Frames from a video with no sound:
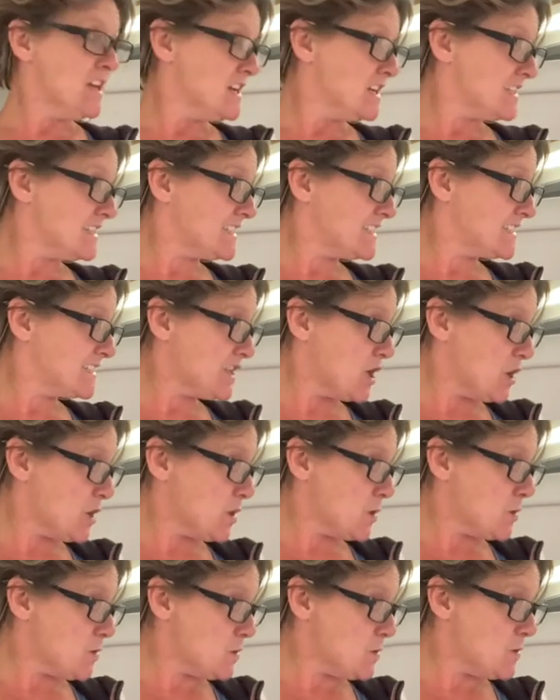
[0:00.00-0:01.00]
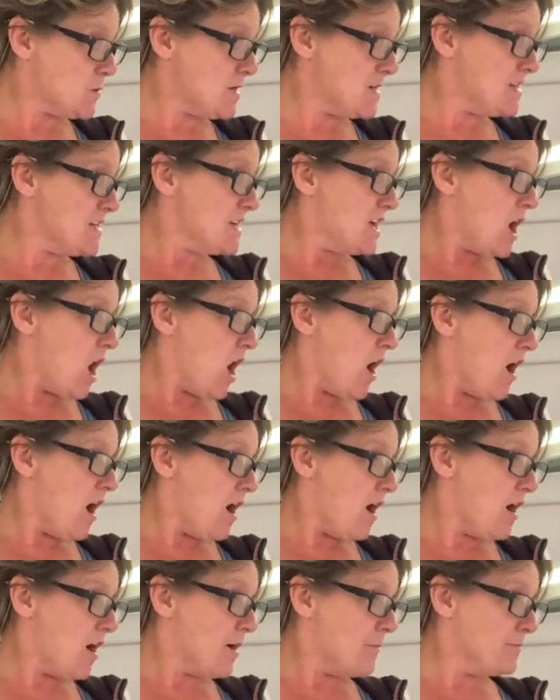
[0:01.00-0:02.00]
So
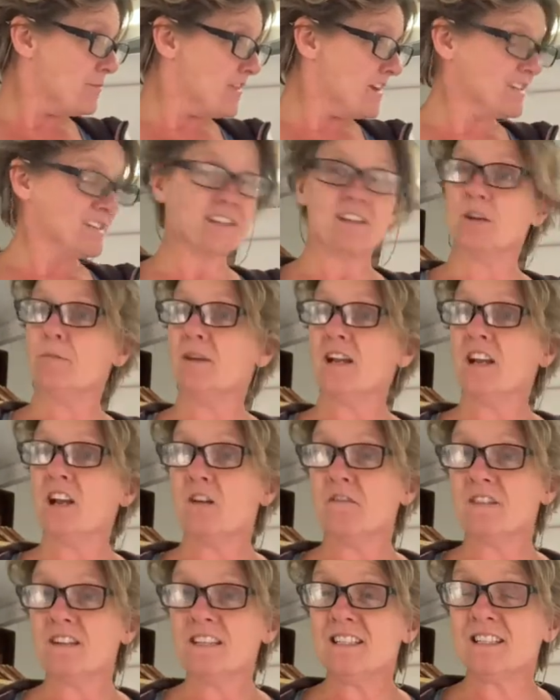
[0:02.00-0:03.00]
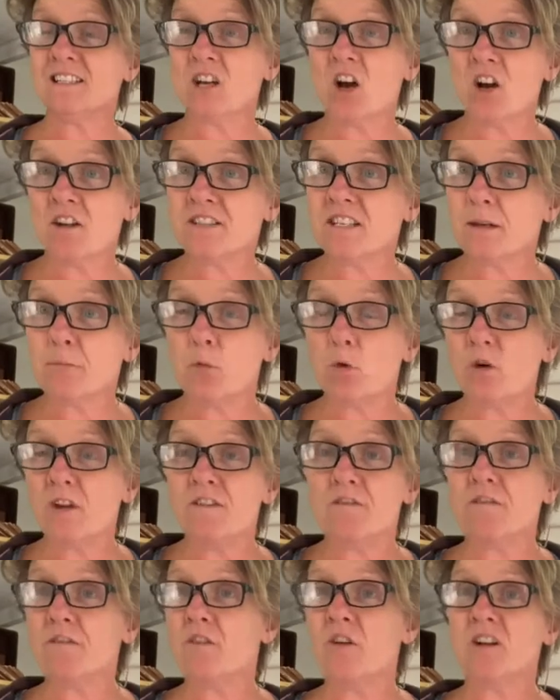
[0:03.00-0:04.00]
that's going to be a lovely starting
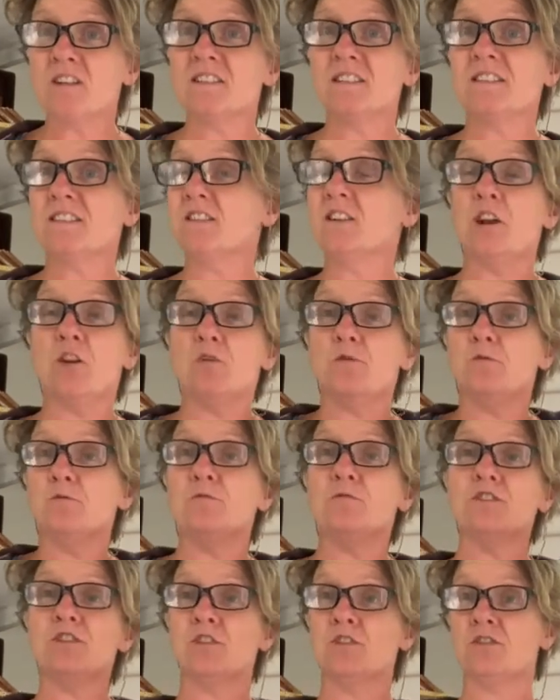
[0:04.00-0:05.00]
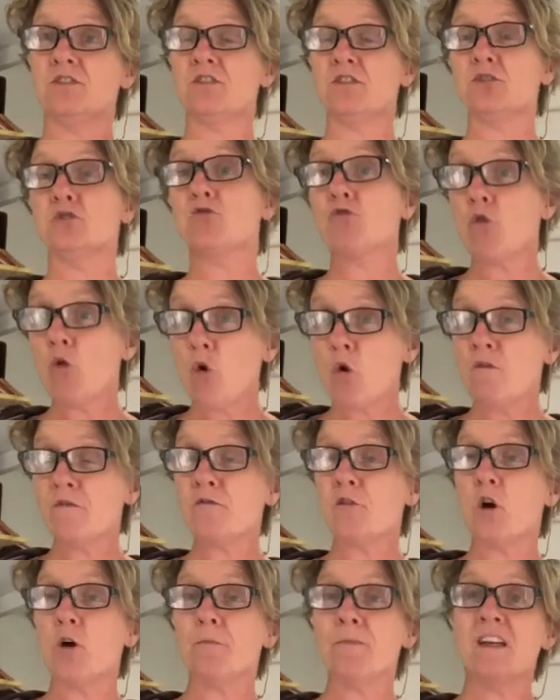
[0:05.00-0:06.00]
point for us, you know, to draw from.